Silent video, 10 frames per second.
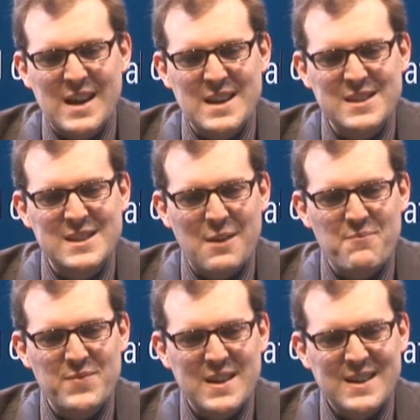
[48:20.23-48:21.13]
and it's
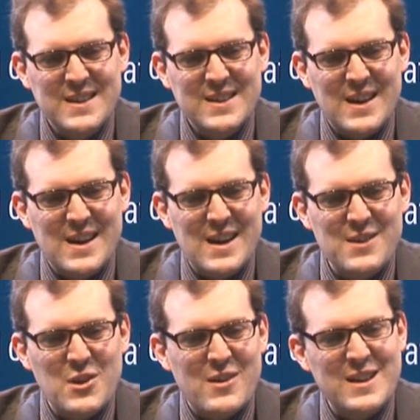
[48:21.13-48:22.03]

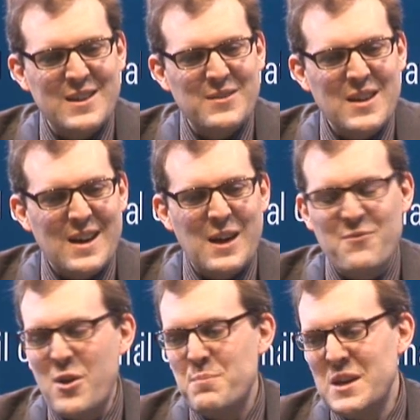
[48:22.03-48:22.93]
I'm
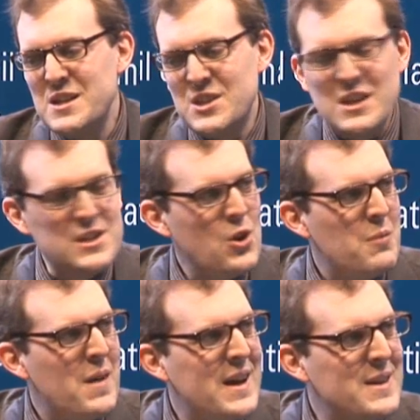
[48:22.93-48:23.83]
very pleased that it's not